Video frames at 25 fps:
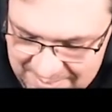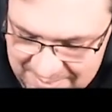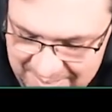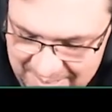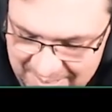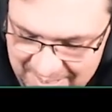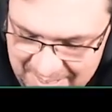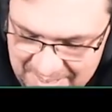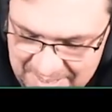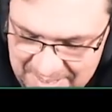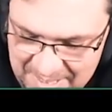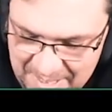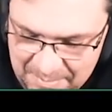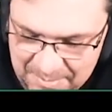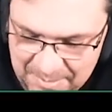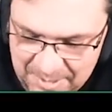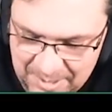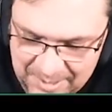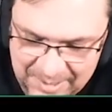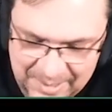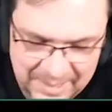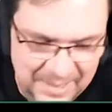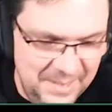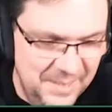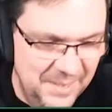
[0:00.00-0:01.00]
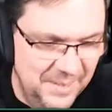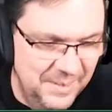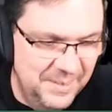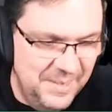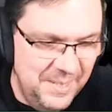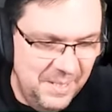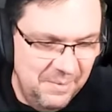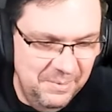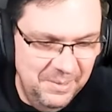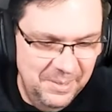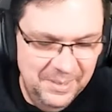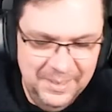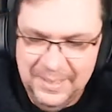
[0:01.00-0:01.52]
yeah, definitely,
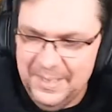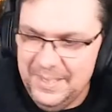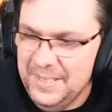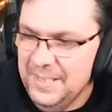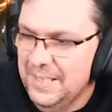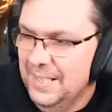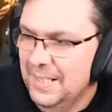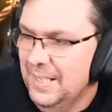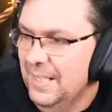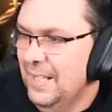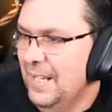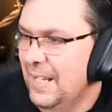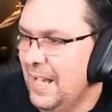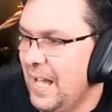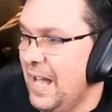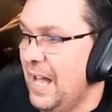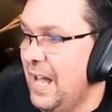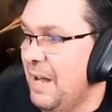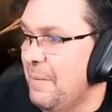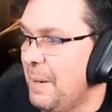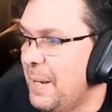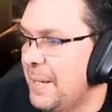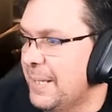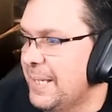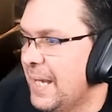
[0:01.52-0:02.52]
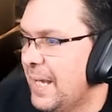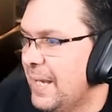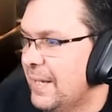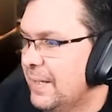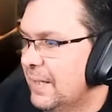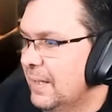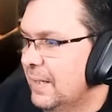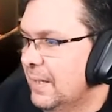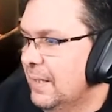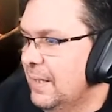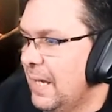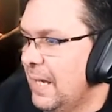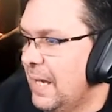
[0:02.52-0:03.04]
definitely. Uh, okay,
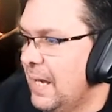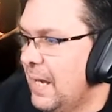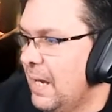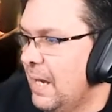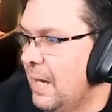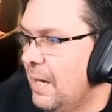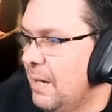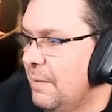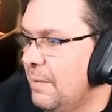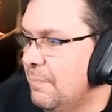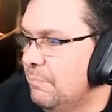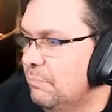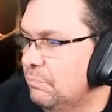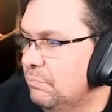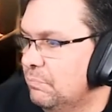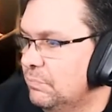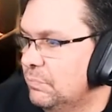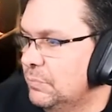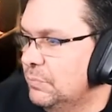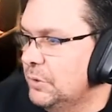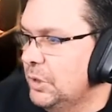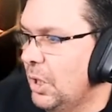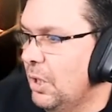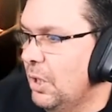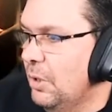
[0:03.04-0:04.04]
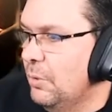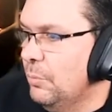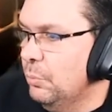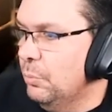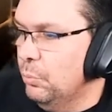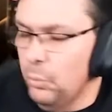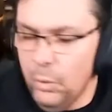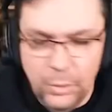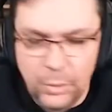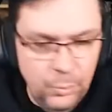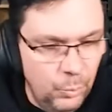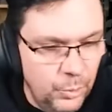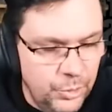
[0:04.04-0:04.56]
um, so
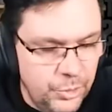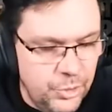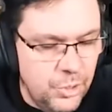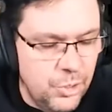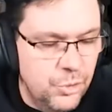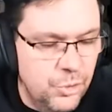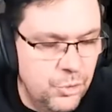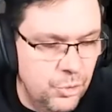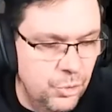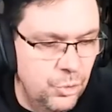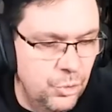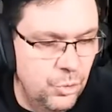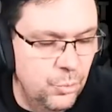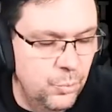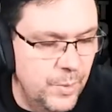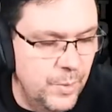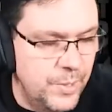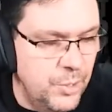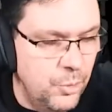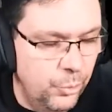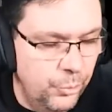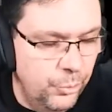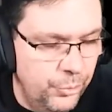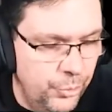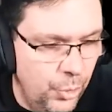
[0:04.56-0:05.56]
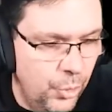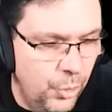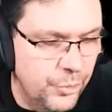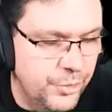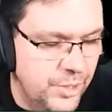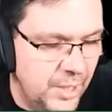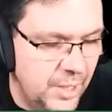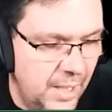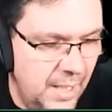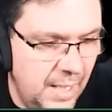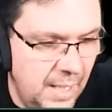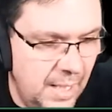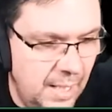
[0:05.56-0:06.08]
what what do you do when you're not
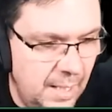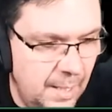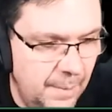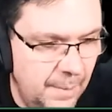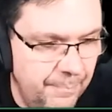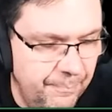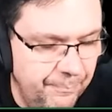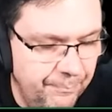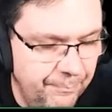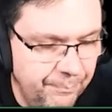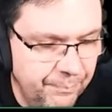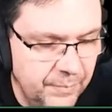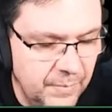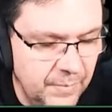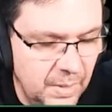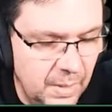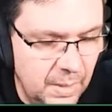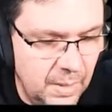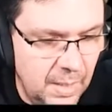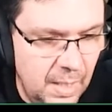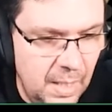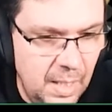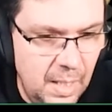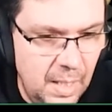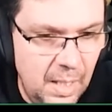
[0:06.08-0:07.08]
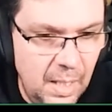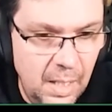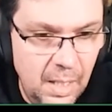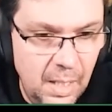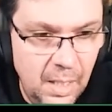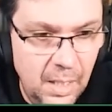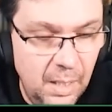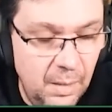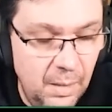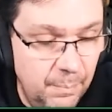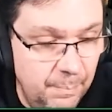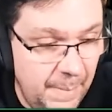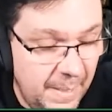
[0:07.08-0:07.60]
um,
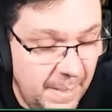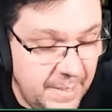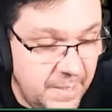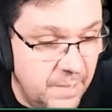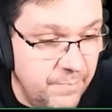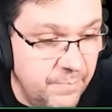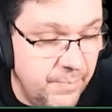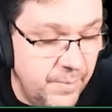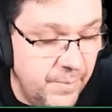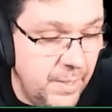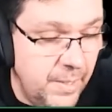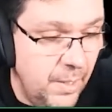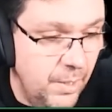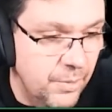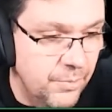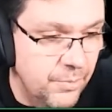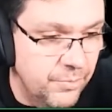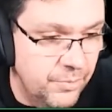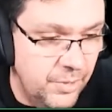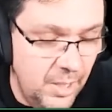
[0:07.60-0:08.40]
uh, making videos.